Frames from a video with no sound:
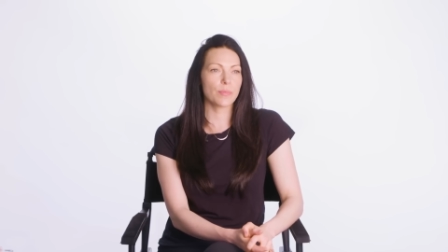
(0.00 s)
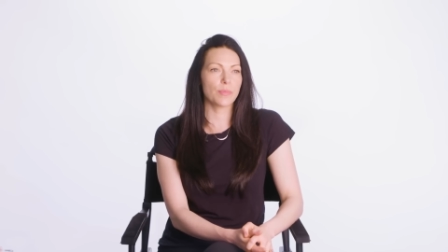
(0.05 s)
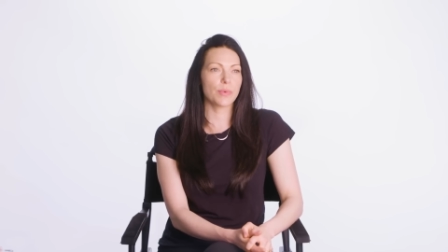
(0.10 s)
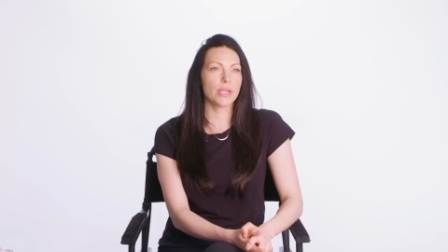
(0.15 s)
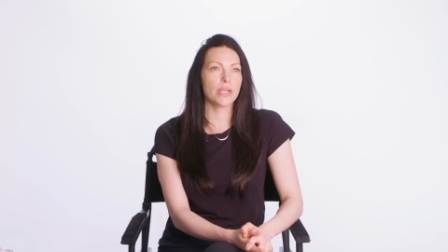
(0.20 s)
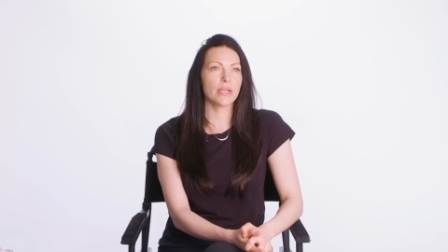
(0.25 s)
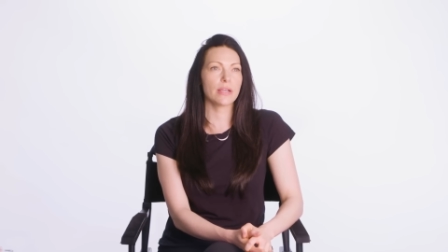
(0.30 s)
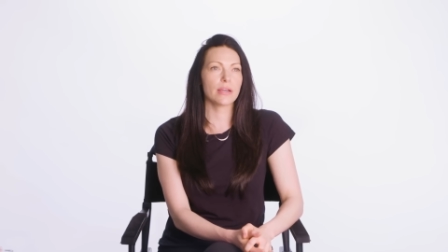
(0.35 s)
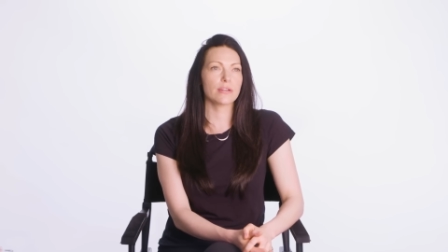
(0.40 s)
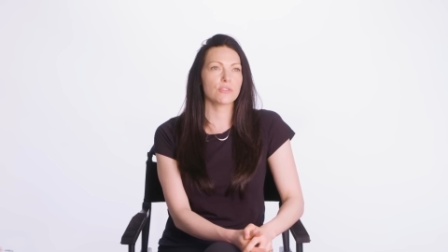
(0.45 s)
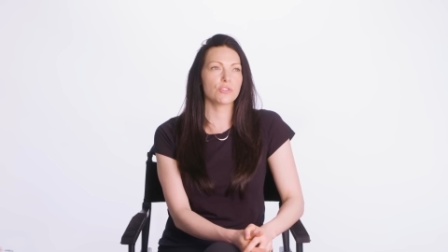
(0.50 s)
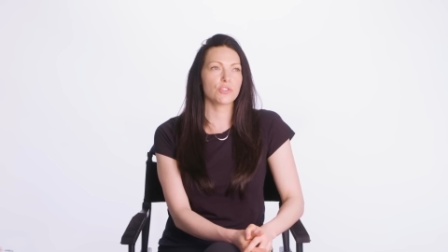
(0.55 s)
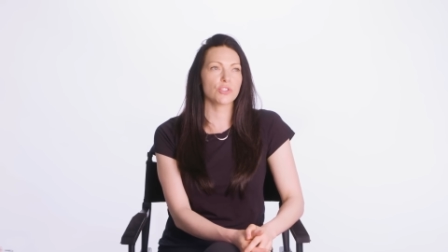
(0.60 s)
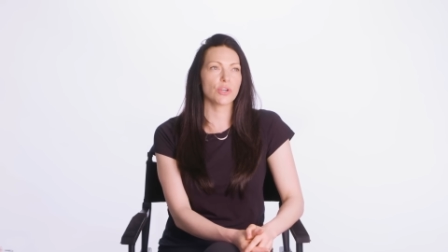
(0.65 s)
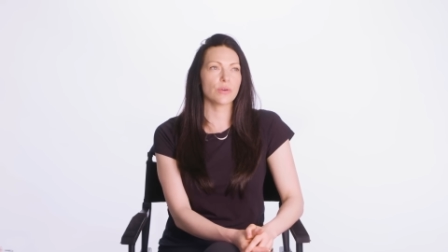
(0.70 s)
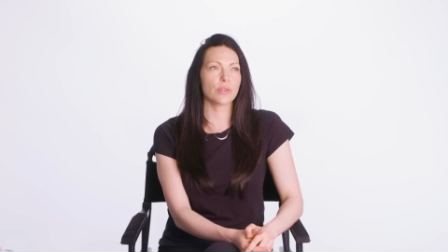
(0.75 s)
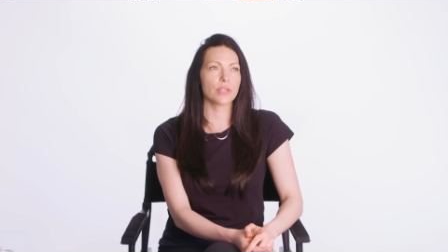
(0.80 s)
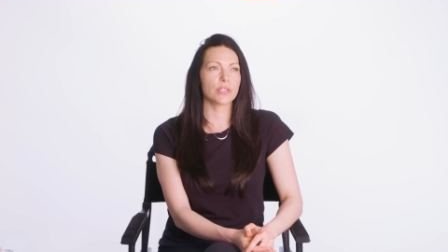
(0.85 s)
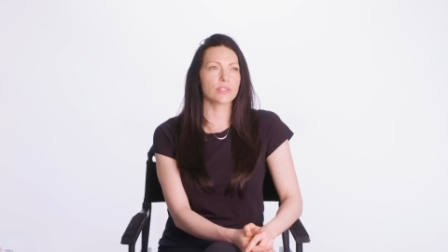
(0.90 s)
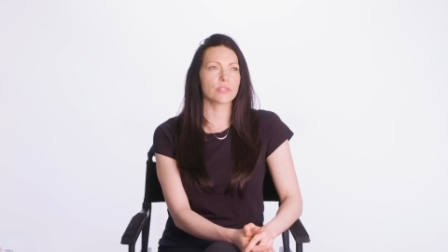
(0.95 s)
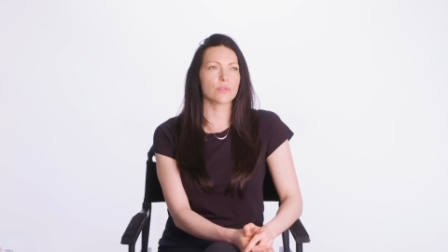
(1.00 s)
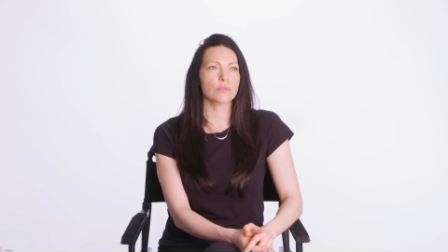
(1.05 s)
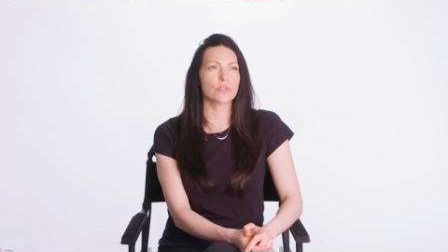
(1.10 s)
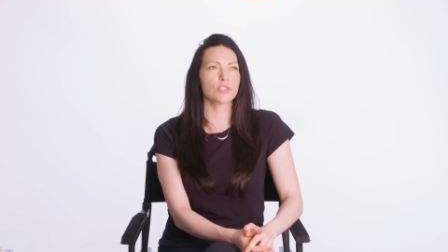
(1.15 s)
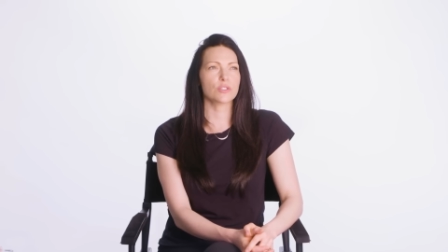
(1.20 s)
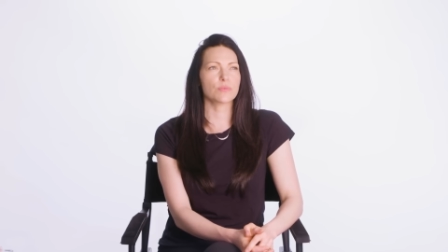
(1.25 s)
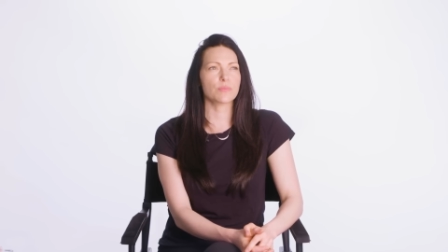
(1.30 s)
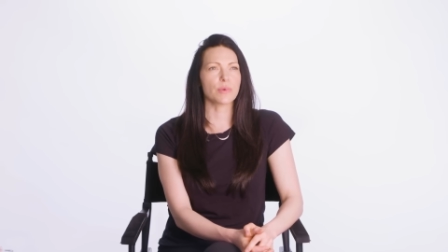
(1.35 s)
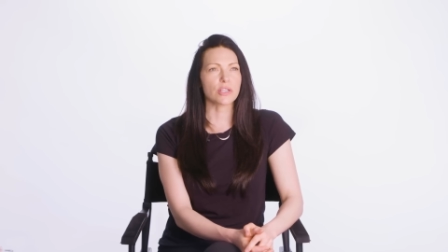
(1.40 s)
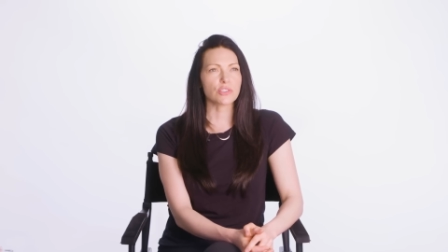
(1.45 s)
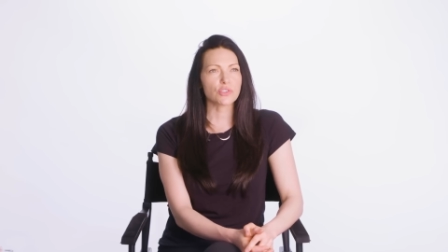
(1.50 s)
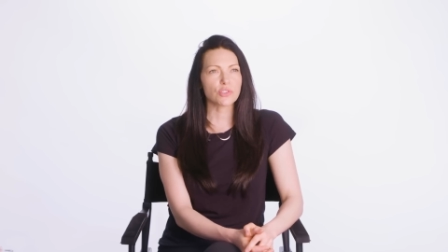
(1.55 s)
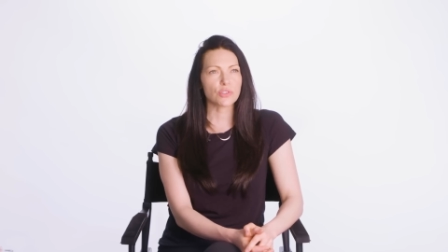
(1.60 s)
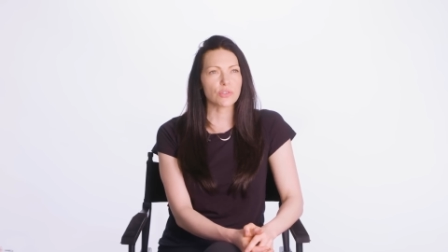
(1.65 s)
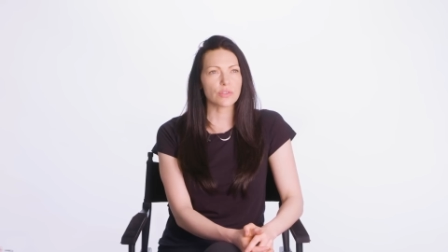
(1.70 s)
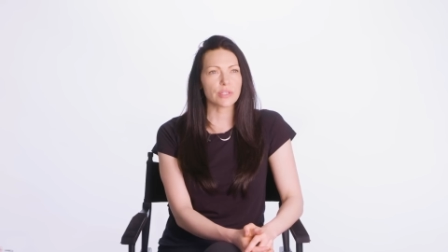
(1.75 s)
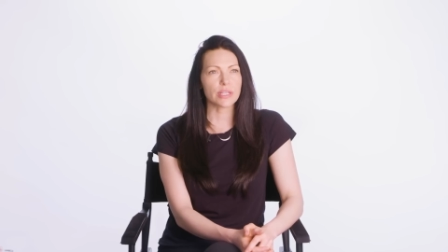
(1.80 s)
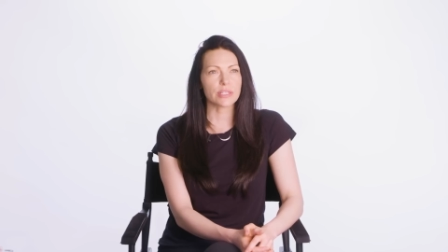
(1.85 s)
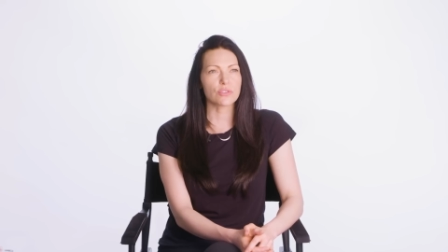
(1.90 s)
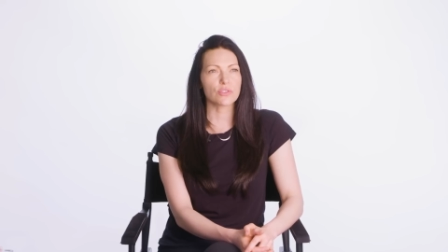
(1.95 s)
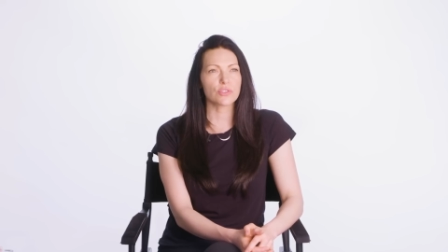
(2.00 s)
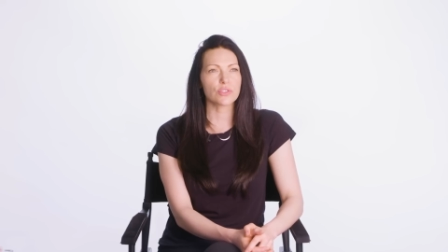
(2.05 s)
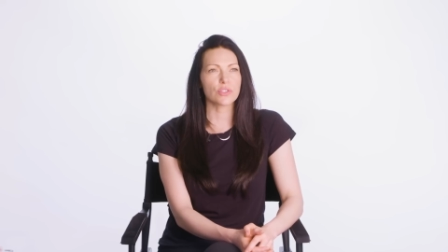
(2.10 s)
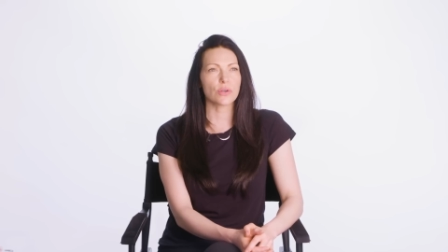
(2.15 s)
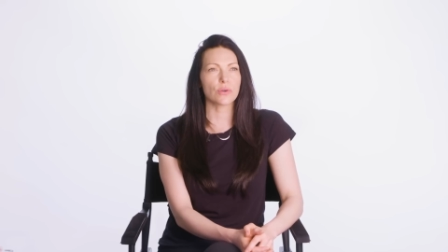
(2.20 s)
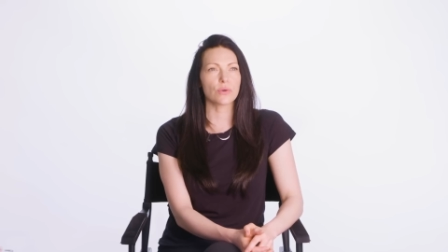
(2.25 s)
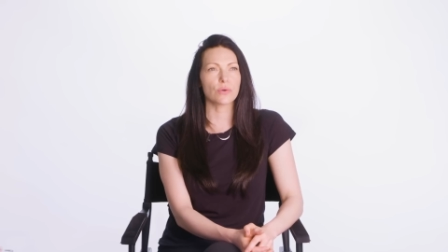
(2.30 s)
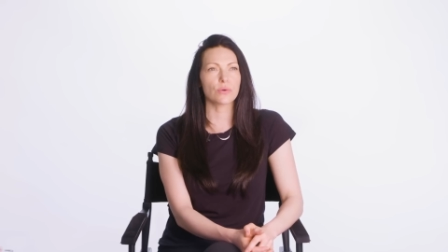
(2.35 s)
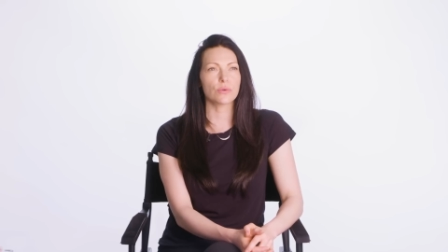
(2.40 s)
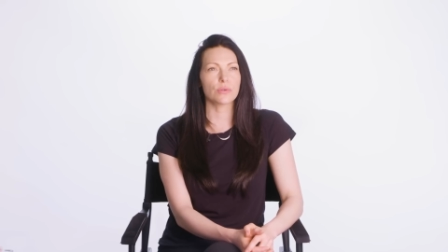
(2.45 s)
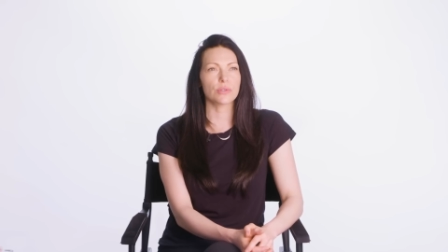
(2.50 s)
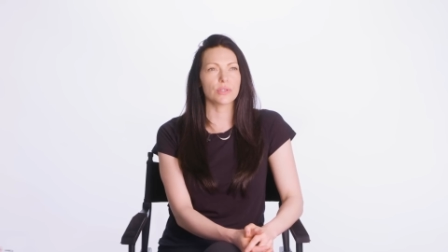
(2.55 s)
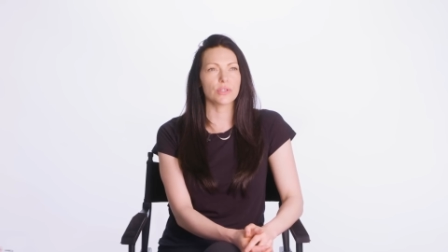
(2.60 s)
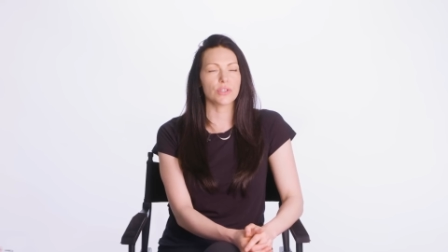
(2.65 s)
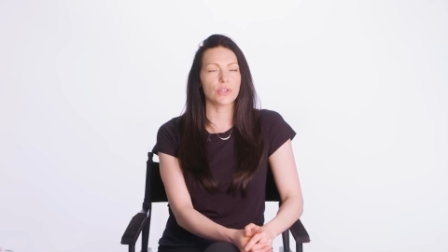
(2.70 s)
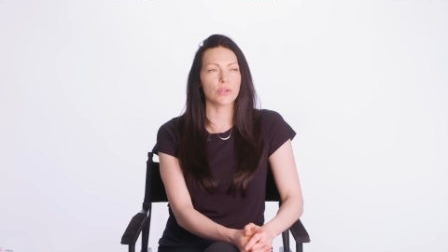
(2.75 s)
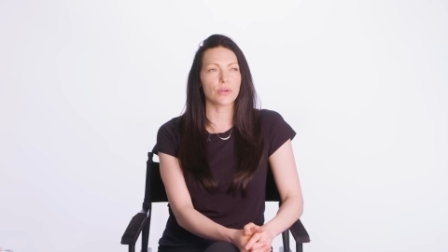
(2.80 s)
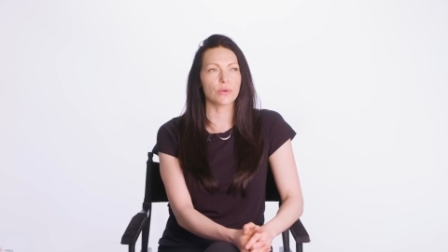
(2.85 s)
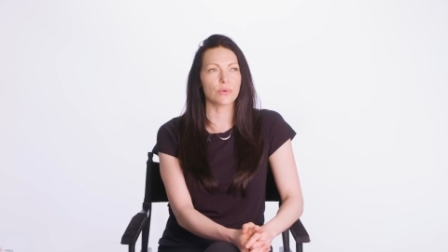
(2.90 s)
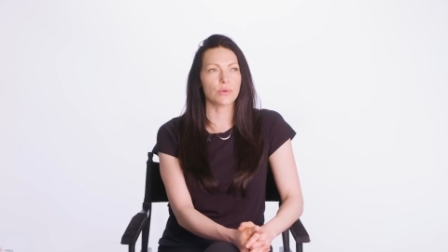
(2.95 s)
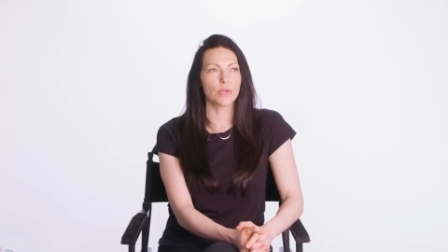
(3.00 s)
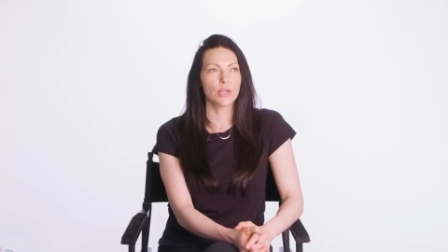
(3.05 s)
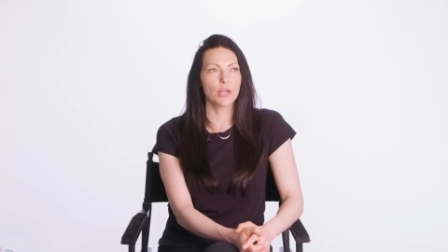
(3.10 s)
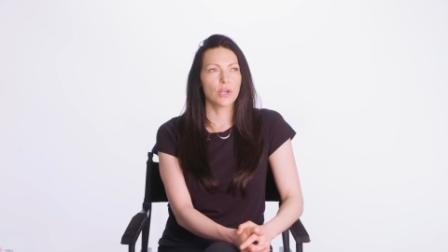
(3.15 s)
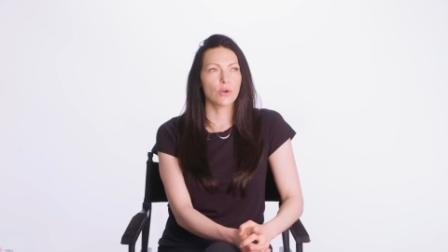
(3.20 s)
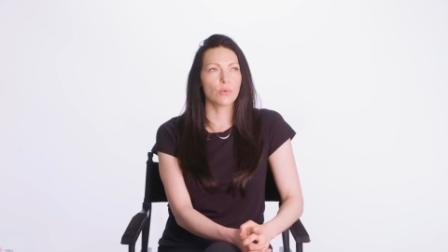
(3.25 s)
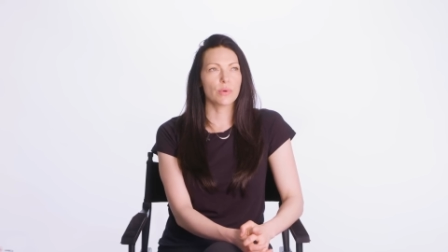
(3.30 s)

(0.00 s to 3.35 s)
but being on a show that's so special, that's so, you know,